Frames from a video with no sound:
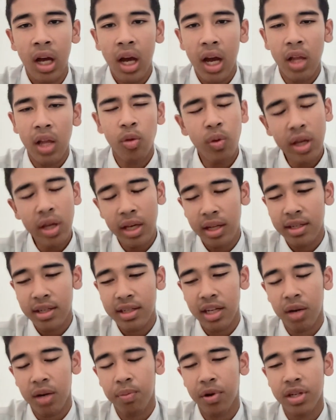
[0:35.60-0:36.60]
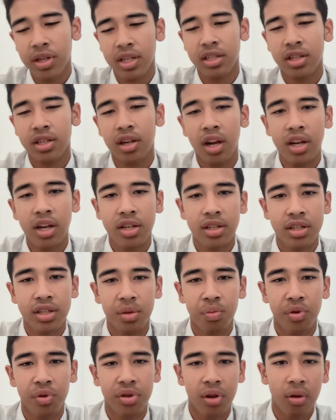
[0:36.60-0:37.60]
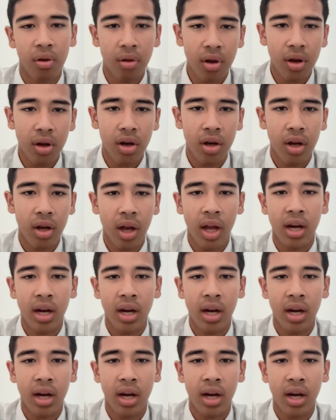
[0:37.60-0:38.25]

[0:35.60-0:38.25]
It weakens a person's relationship with Allah